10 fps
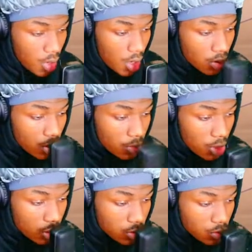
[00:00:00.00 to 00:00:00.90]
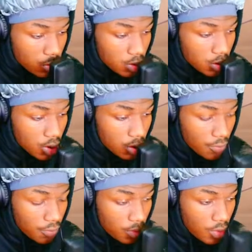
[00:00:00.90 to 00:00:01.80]
I am not going to look at the
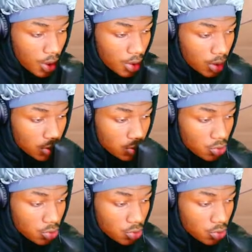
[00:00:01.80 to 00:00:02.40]
full highlights